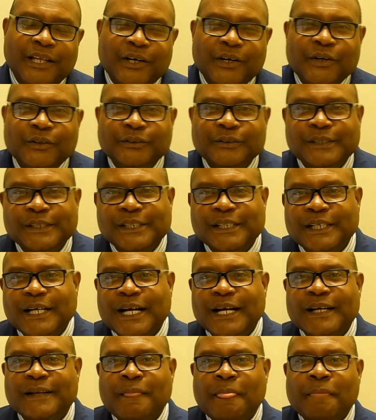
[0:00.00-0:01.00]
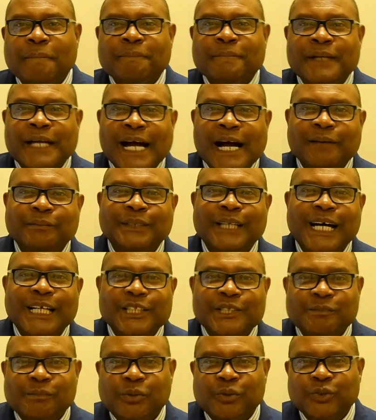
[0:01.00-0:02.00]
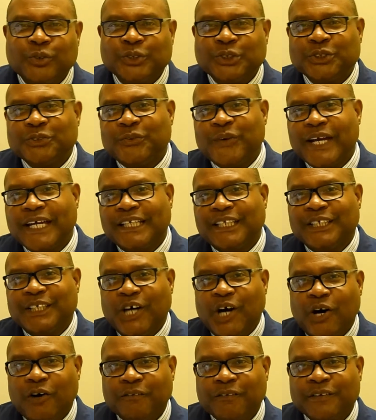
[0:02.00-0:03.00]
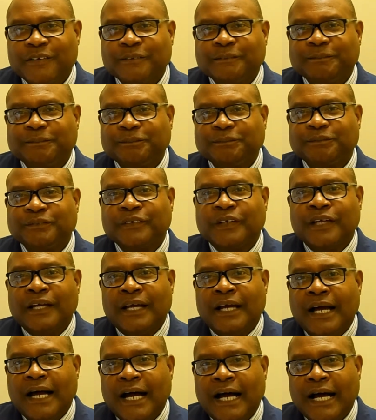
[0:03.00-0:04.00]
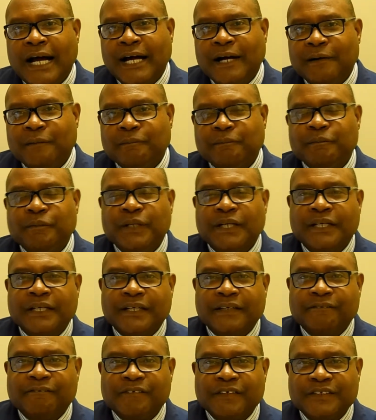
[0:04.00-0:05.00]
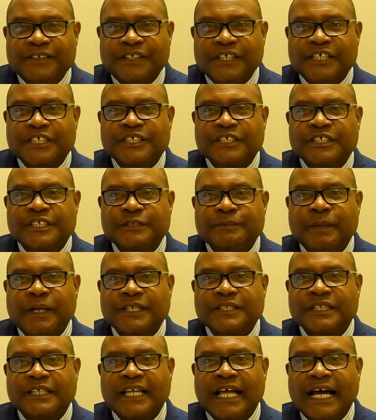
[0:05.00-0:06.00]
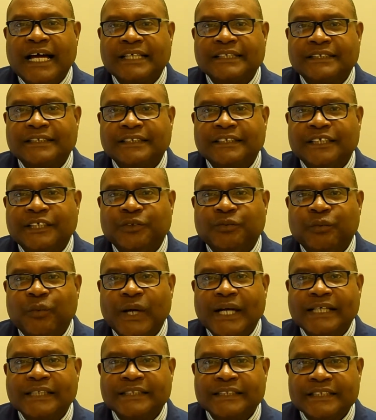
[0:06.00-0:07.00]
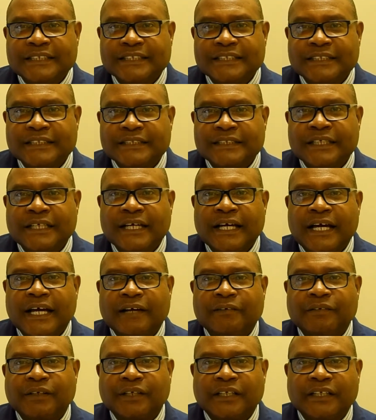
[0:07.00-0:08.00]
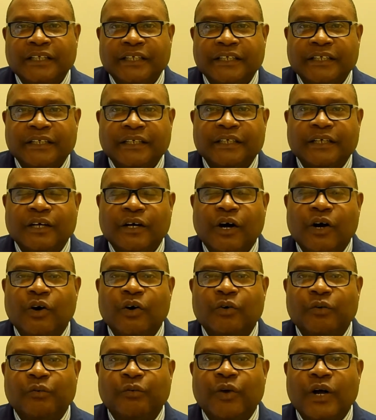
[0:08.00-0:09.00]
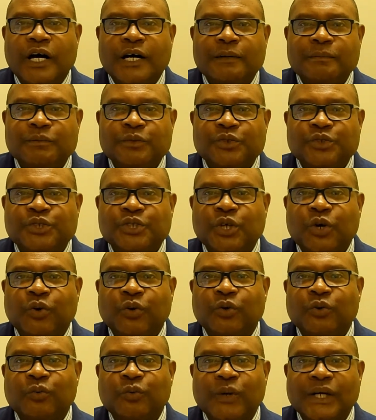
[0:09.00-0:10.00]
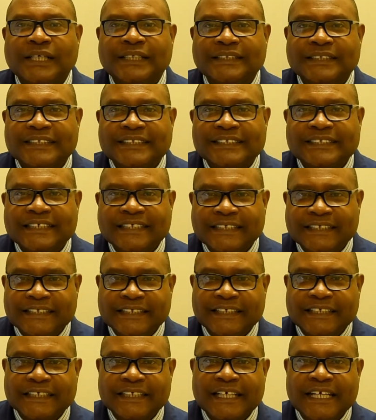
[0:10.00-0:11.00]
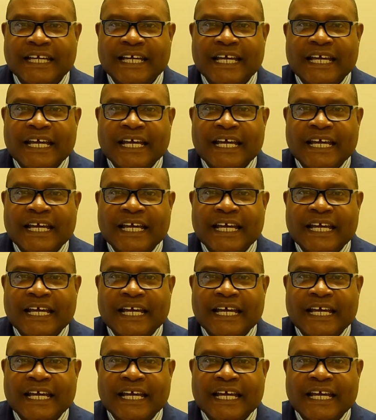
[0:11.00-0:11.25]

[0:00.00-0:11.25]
Hello, I'm Dr. Bruce Randolph. I'm a physician specializing in wellness. I have a clinic called Rom's Total Wellness Clinic.